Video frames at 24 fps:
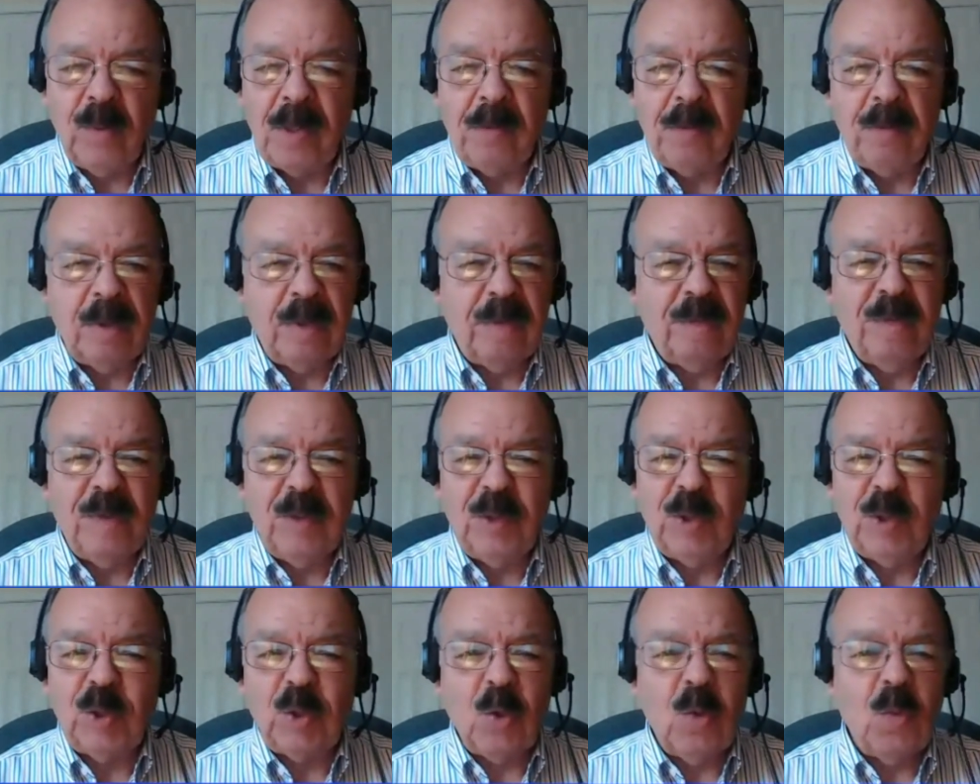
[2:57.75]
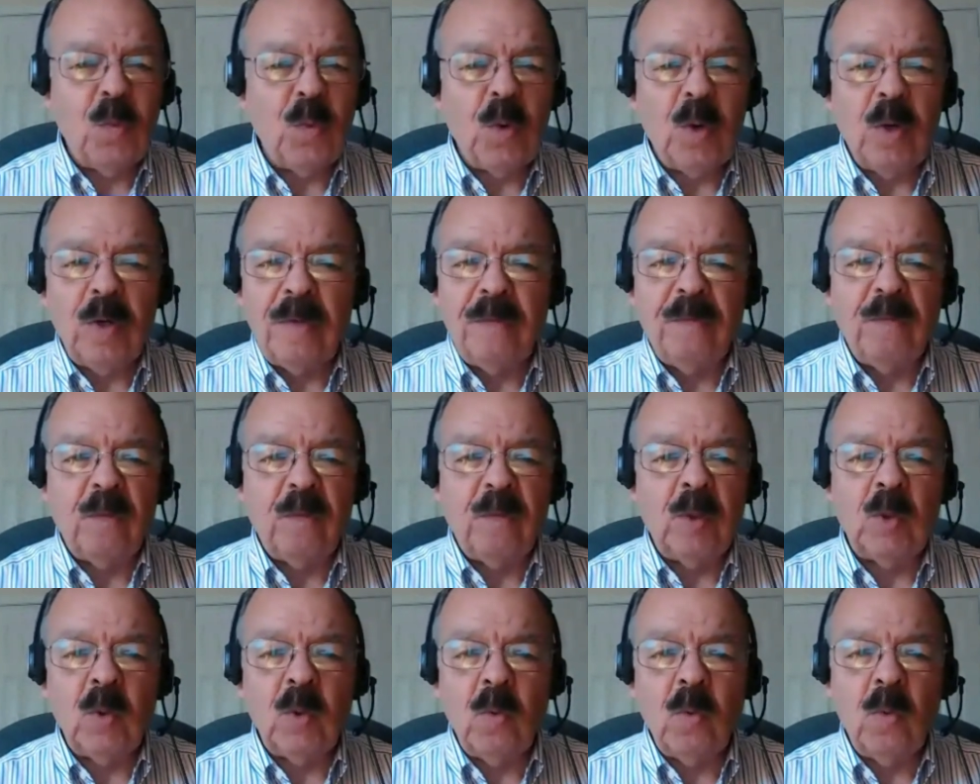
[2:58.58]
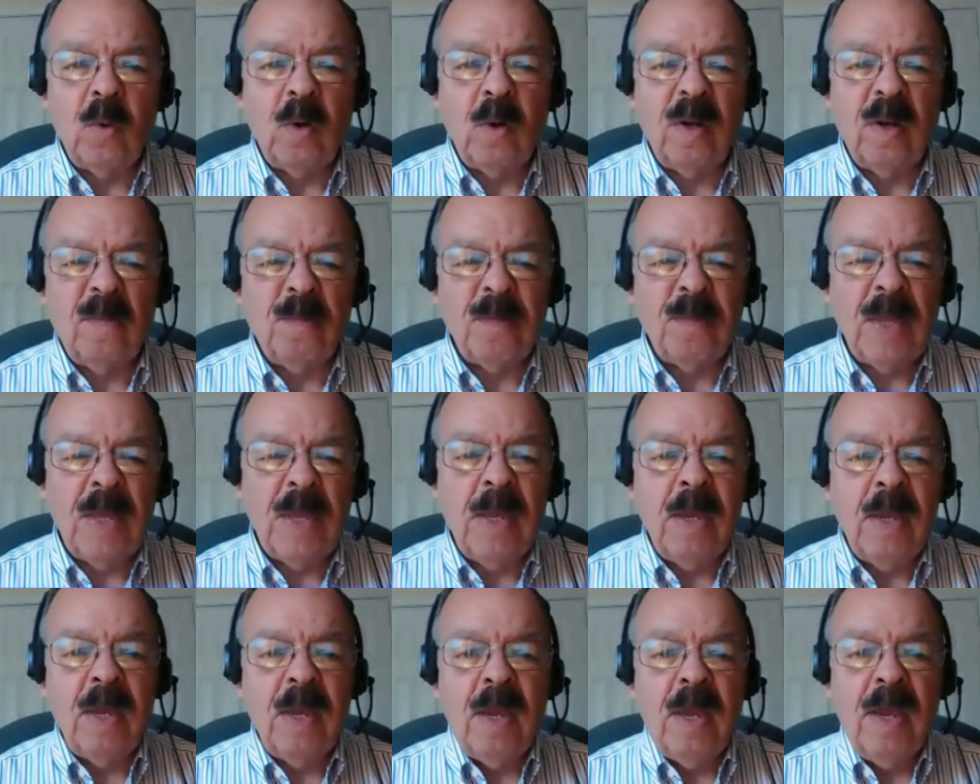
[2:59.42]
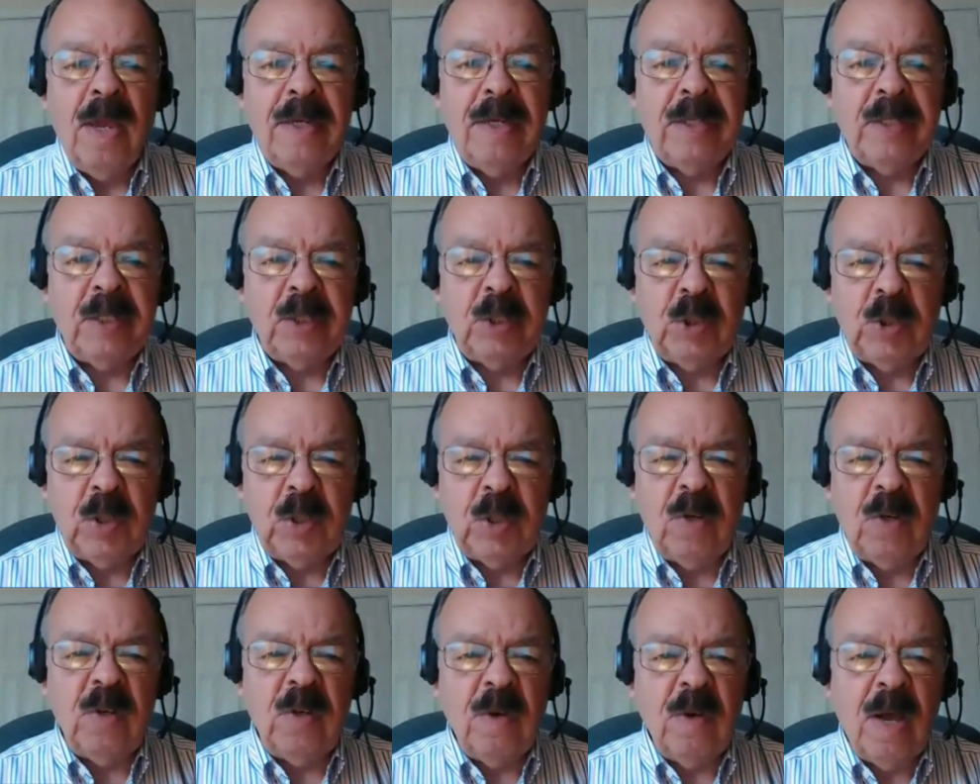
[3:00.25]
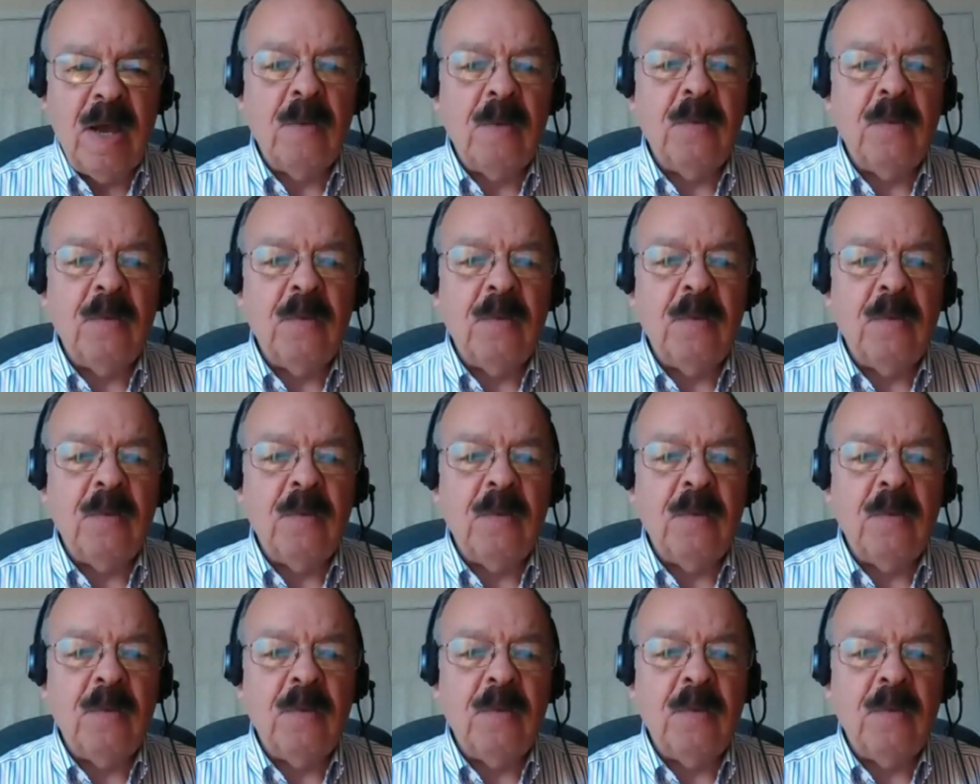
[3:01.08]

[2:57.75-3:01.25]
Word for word: whether it's physical world or virtual world, and just show you how